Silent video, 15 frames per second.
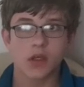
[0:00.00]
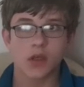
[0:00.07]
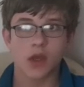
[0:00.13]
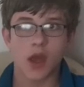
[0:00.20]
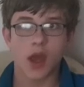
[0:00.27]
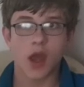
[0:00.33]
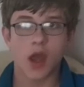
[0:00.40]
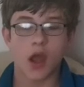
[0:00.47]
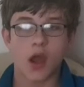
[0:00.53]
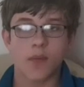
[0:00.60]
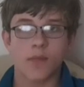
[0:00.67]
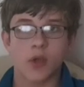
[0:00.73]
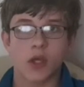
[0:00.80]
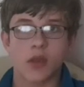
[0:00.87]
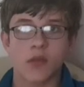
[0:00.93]

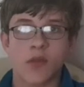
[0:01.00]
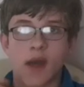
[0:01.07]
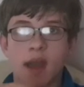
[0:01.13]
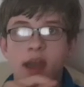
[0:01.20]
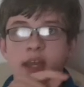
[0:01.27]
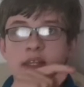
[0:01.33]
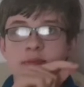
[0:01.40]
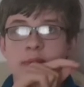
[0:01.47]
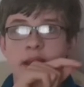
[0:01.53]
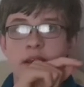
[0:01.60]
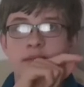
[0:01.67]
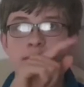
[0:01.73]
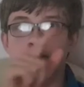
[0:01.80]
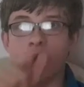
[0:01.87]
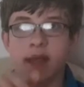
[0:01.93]
that is made of
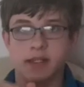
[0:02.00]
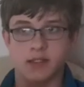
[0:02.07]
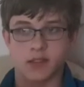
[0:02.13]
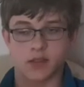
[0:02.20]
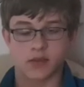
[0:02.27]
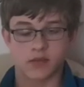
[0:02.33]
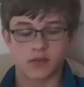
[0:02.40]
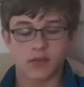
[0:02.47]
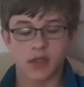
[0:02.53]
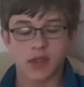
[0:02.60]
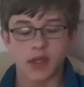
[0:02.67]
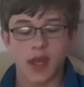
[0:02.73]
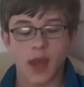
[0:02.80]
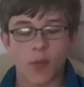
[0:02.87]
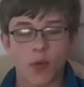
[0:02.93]
metal.
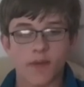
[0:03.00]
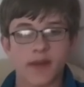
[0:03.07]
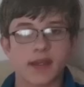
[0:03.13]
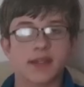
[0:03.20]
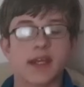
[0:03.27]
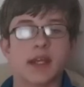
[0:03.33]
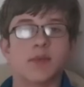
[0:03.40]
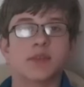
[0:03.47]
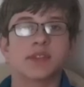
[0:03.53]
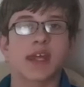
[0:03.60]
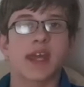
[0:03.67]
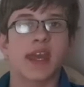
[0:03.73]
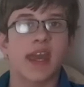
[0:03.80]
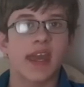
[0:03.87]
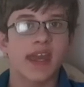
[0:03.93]
And what they did was
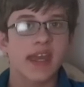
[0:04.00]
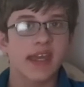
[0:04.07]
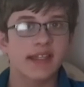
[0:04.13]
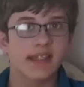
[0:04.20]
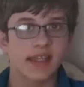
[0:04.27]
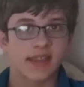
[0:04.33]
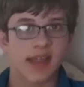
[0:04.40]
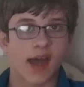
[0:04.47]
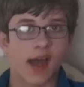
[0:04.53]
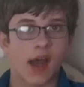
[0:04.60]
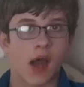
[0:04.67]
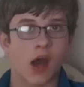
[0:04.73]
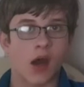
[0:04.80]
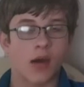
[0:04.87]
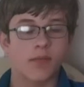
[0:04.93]
they heated that
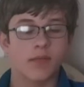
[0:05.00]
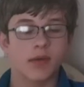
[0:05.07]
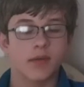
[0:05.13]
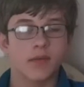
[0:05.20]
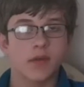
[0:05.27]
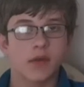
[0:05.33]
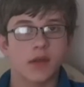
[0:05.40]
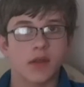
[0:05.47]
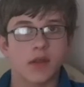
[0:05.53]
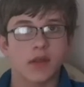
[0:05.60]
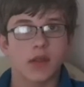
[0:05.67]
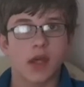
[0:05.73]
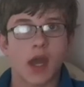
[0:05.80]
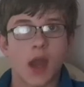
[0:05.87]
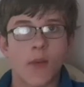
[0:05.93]
up.
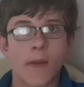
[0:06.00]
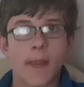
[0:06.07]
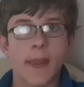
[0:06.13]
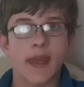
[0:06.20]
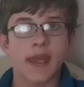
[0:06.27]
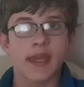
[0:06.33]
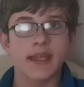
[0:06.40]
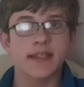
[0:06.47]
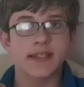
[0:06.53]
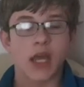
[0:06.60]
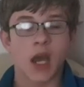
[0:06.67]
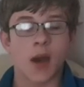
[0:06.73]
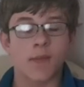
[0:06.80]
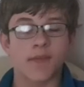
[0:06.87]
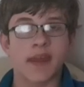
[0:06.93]
And when they heat it
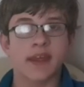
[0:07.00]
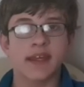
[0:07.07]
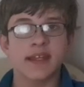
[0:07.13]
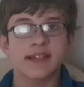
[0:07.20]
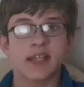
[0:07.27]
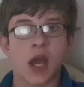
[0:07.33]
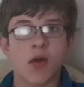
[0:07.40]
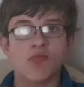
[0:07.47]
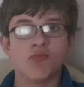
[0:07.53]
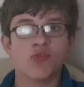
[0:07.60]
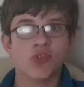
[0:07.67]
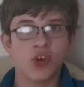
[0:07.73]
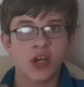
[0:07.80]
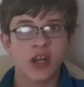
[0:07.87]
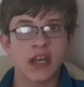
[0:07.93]
up
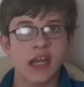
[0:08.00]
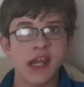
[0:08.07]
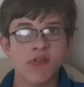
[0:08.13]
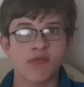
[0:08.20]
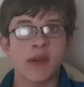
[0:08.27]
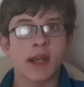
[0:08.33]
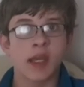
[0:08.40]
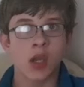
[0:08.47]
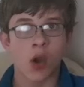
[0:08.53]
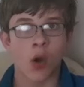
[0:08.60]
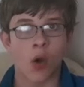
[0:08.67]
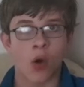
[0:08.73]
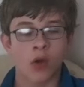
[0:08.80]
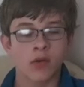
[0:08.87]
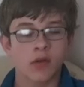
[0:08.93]
really, really
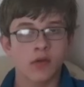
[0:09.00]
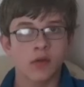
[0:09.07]
hot.